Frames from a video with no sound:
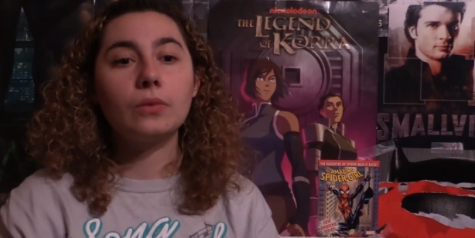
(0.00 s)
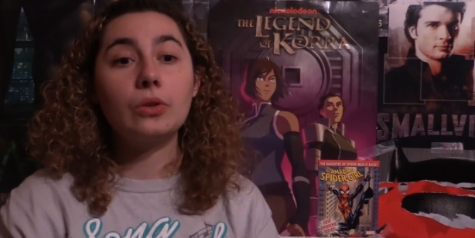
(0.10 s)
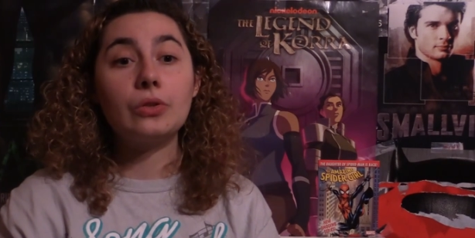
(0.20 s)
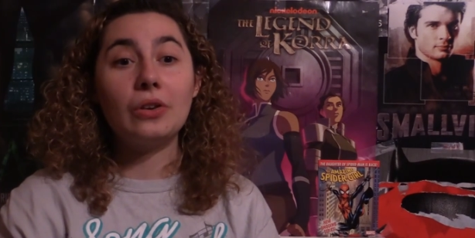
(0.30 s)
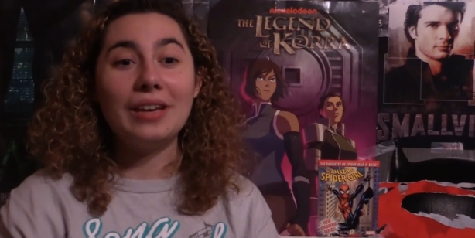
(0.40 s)

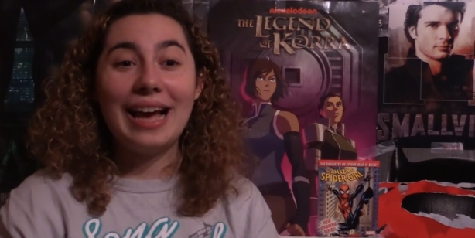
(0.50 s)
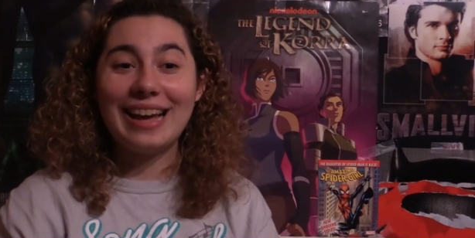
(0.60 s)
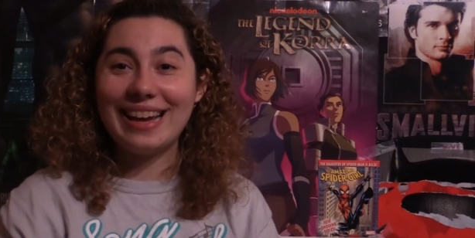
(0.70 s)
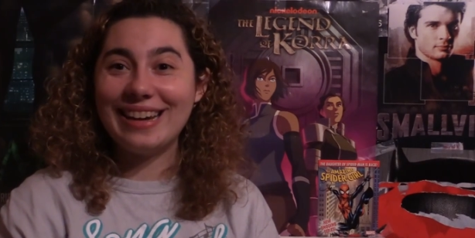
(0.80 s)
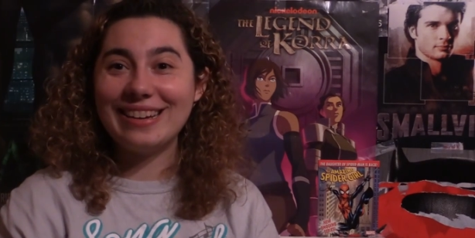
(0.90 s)
Speaker 1: So
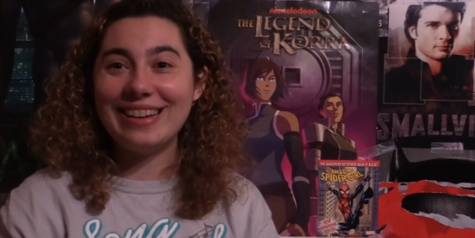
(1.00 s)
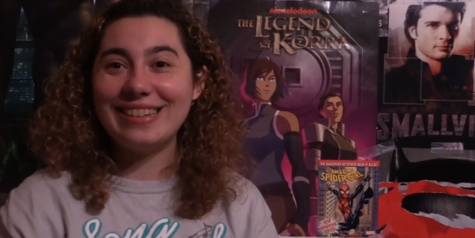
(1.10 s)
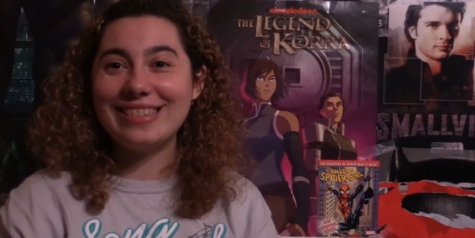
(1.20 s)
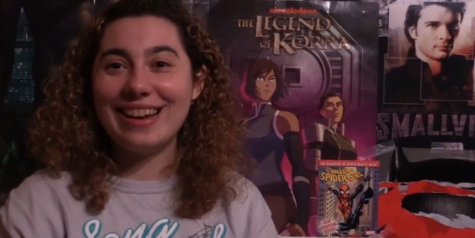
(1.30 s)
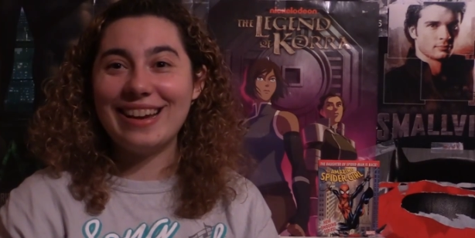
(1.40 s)
yeah, and
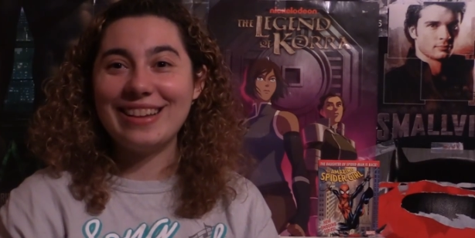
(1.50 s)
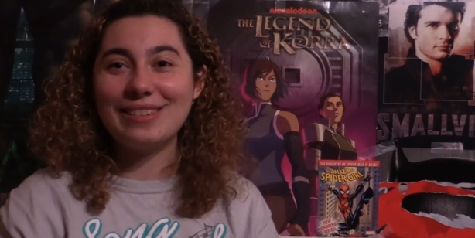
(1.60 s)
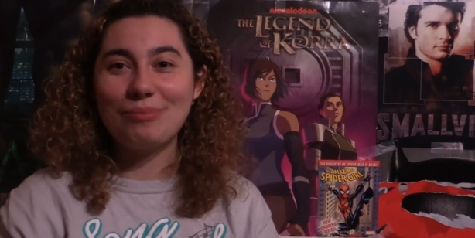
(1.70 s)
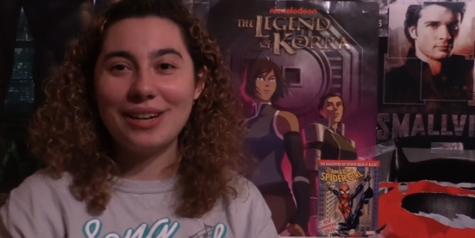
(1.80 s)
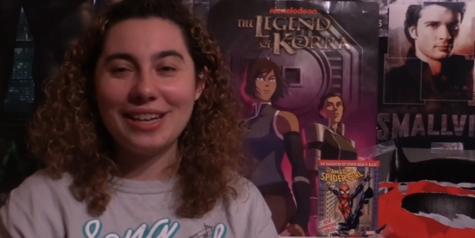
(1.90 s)
it's
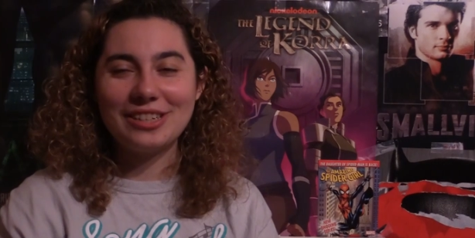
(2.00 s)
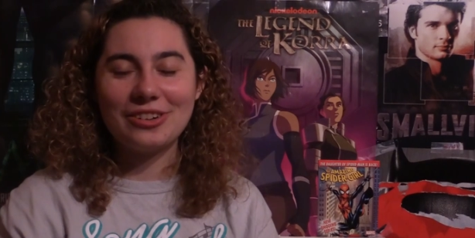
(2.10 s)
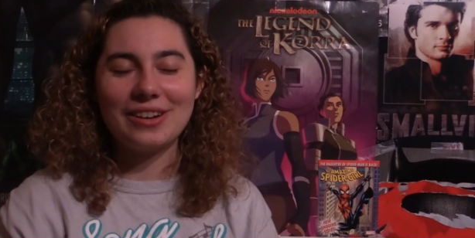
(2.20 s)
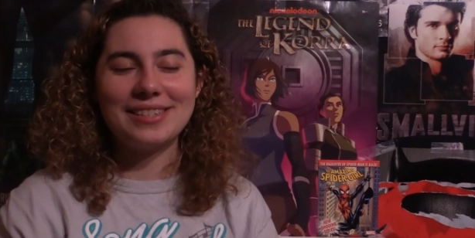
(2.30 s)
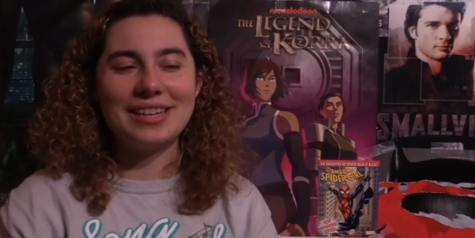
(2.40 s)
a pretty
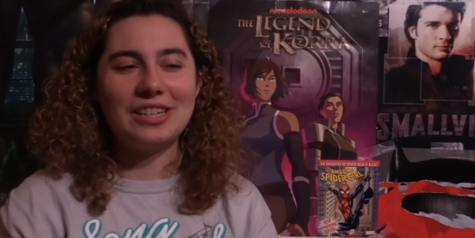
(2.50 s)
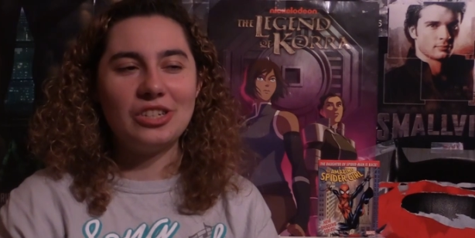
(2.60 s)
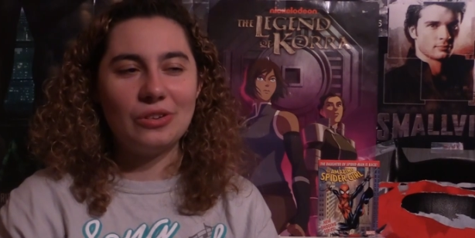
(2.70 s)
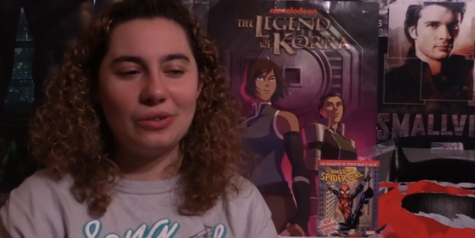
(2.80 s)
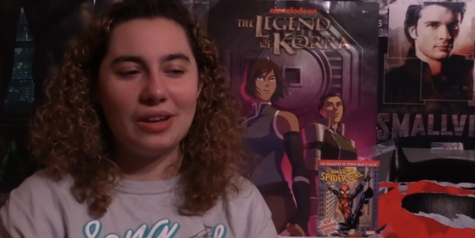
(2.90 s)
interesting issue.